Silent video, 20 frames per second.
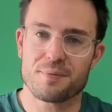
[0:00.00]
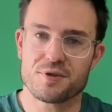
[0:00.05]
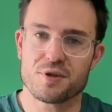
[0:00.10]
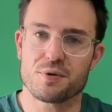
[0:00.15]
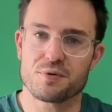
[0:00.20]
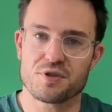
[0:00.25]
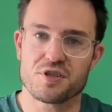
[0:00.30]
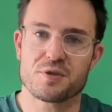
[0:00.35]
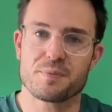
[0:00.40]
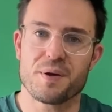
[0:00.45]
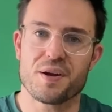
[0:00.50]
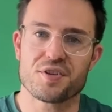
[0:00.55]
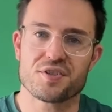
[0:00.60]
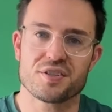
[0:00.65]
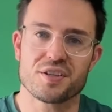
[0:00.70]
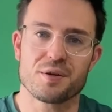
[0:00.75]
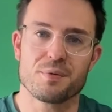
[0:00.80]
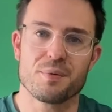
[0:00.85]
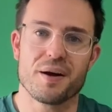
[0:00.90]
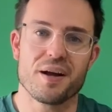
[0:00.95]
So was
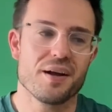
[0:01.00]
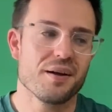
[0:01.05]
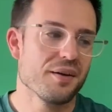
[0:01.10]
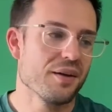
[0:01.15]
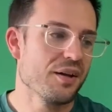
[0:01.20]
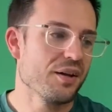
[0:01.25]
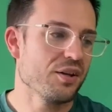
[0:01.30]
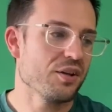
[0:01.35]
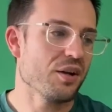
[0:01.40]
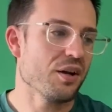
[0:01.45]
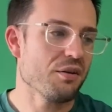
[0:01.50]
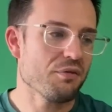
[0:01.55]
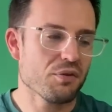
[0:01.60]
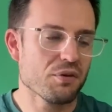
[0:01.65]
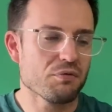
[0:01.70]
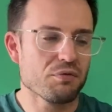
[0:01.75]
especially where, you know, a